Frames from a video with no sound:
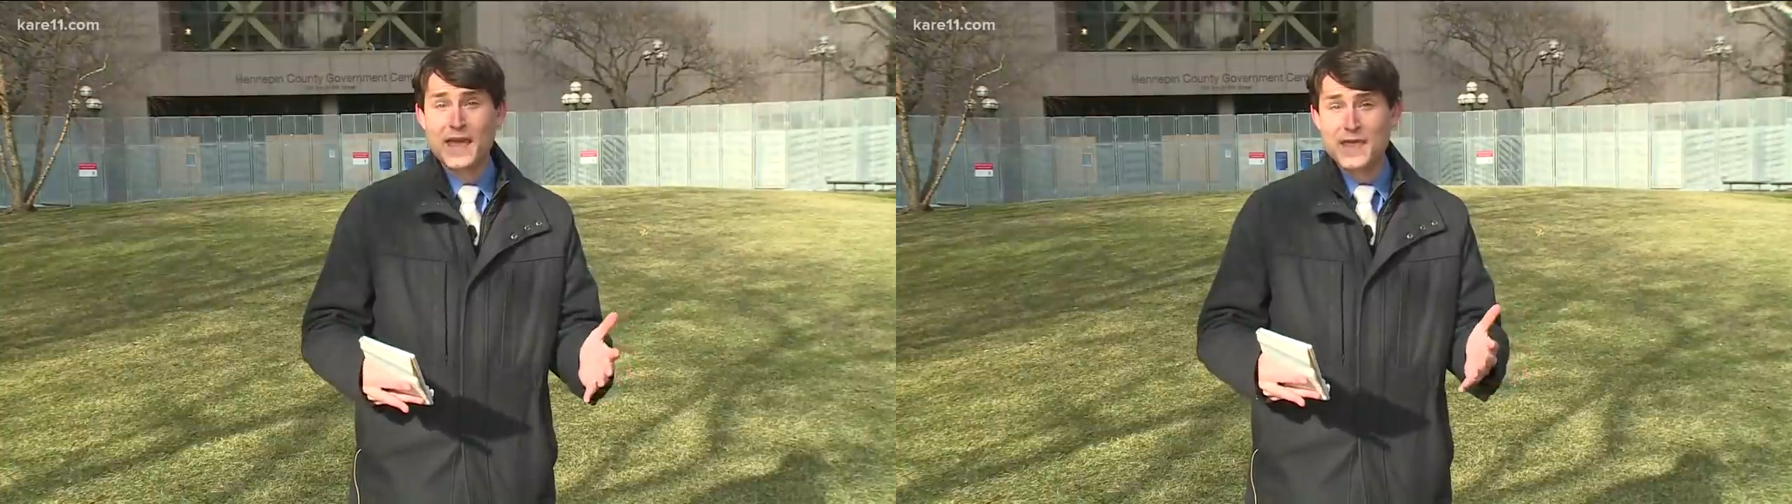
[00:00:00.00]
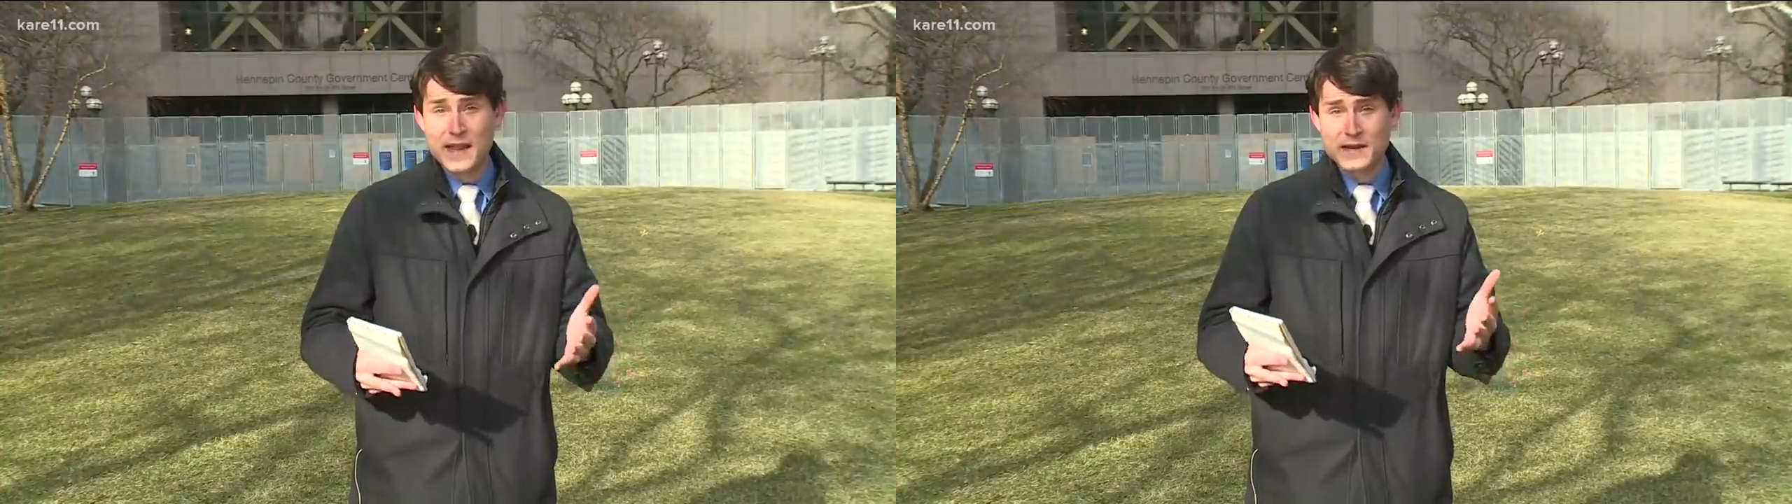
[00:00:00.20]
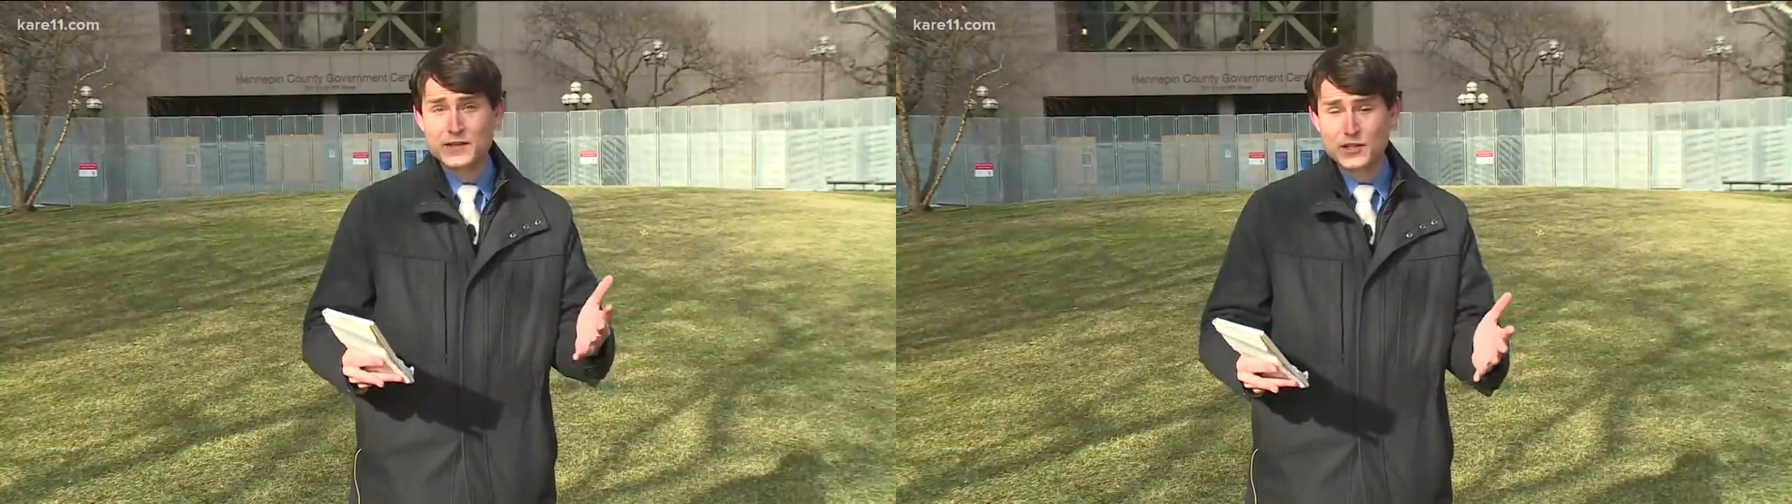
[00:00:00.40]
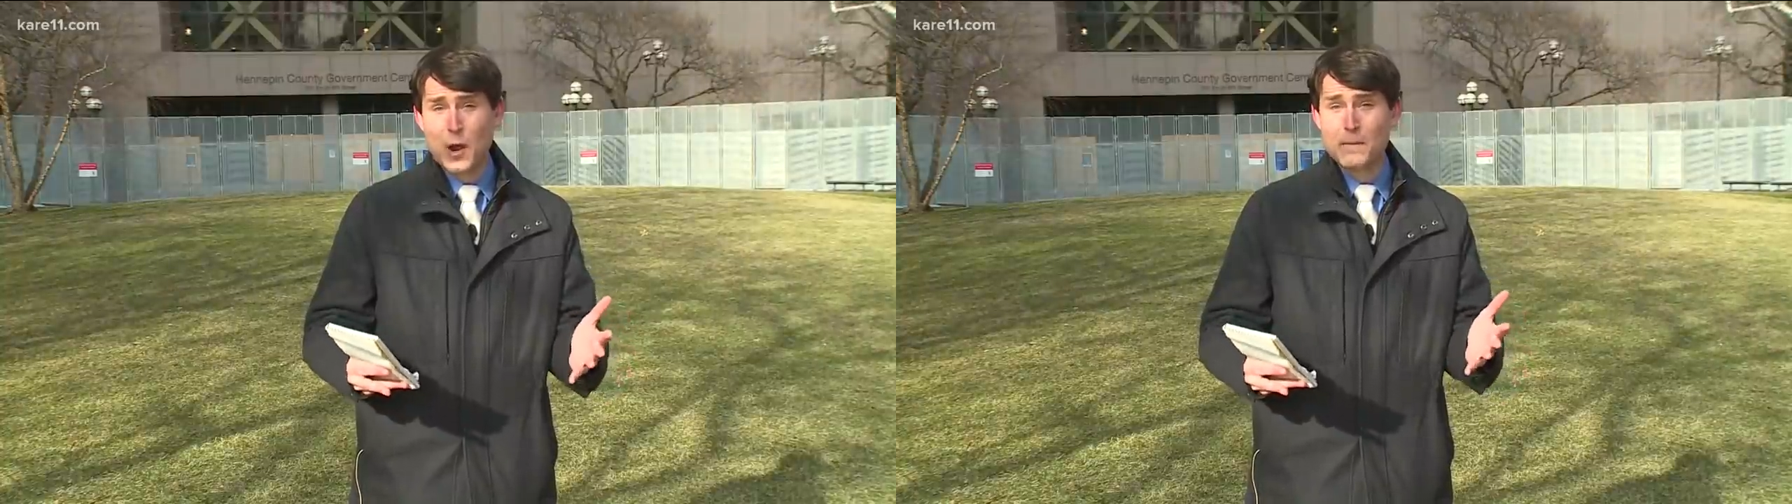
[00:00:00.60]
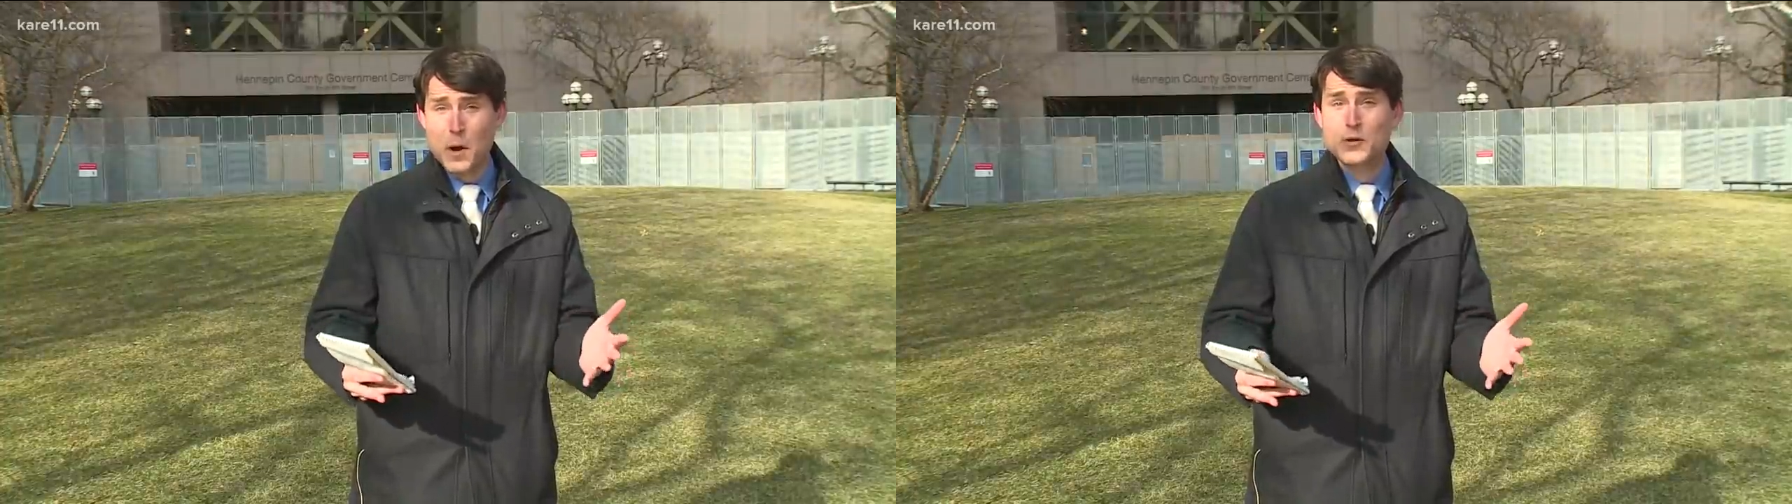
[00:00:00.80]
and then
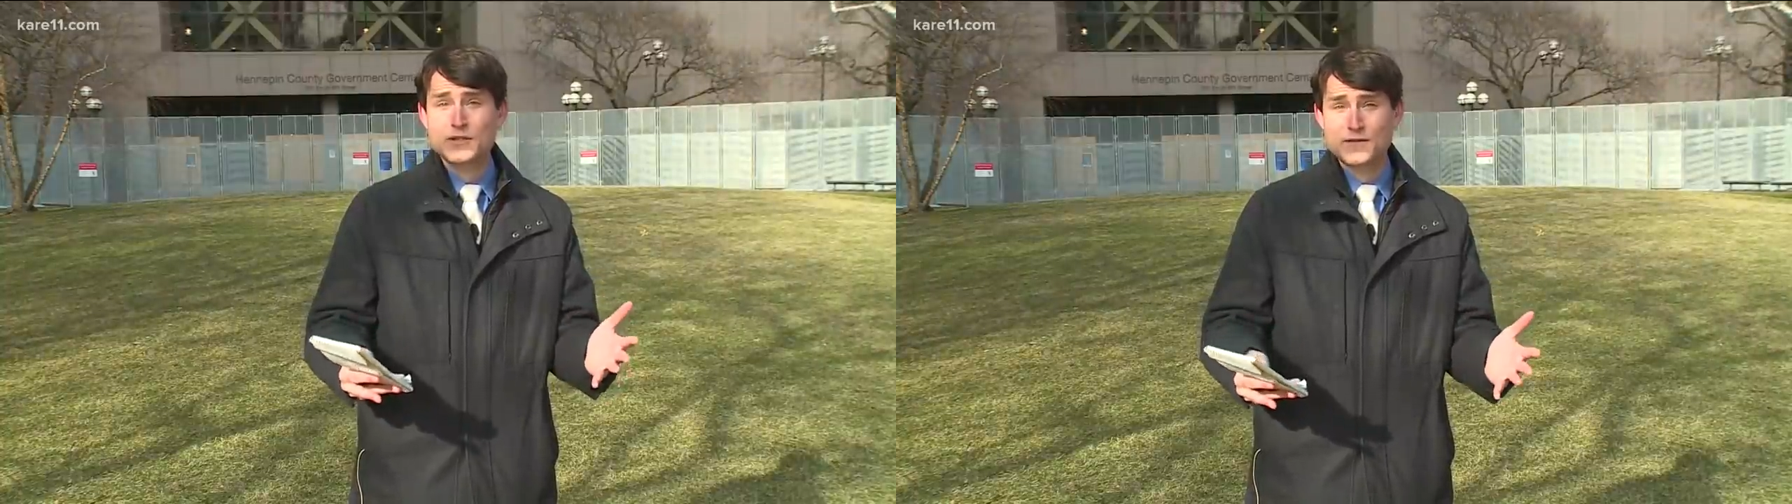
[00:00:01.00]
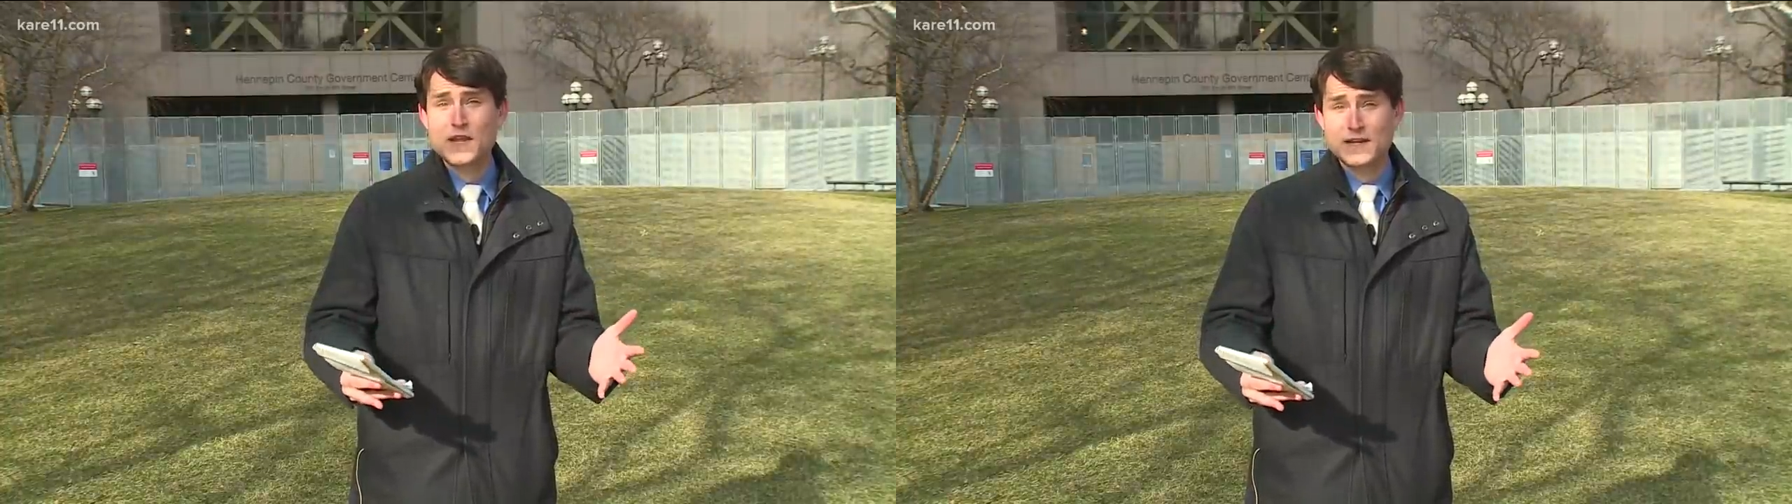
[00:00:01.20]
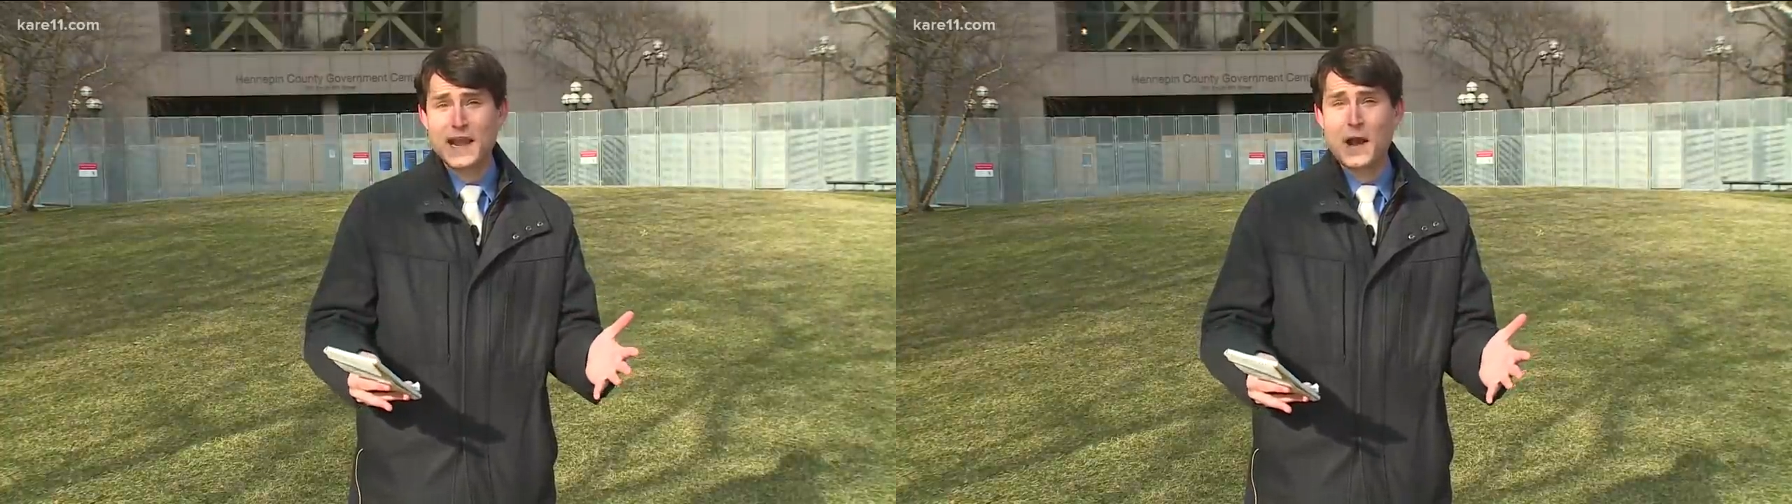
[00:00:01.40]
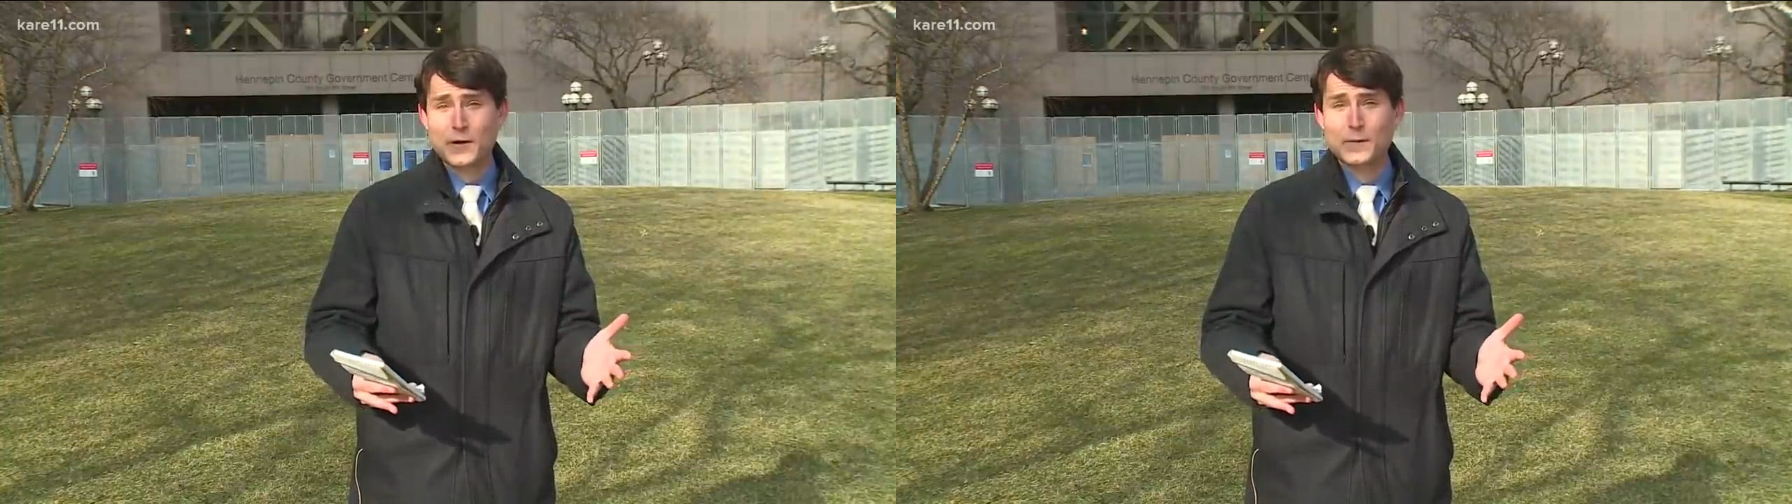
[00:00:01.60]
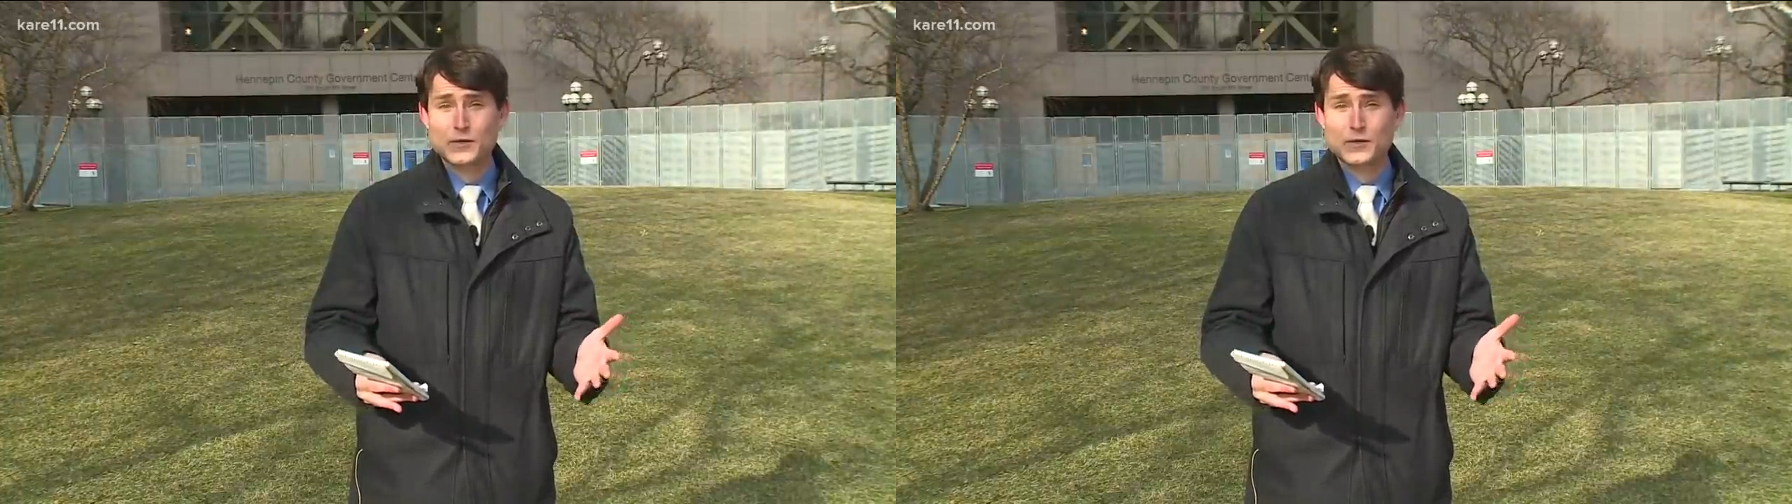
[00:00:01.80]
saw most of the encounter